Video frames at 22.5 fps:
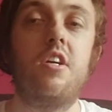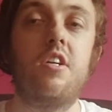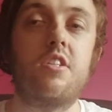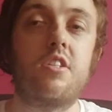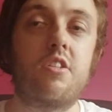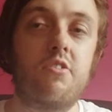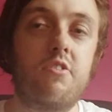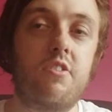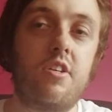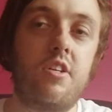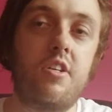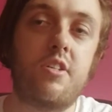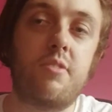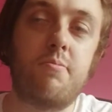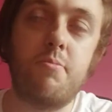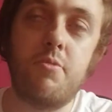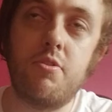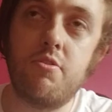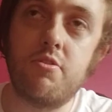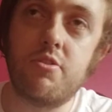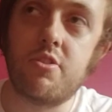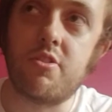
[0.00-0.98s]
So it's
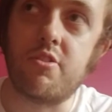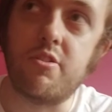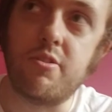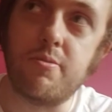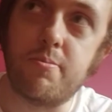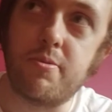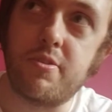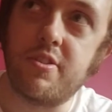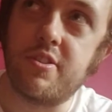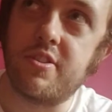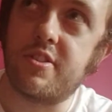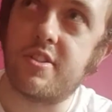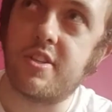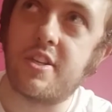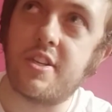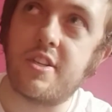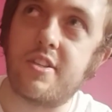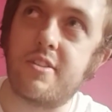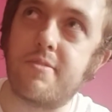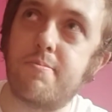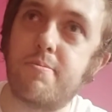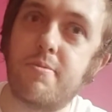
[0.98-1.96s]
musical, but it's
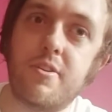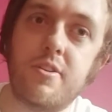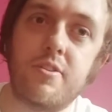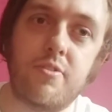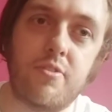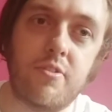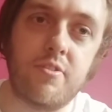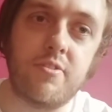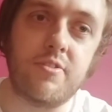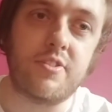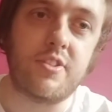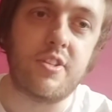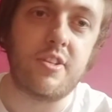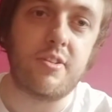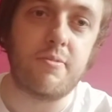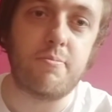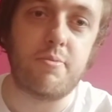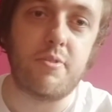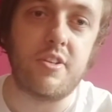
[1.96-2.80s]
pretty haunting,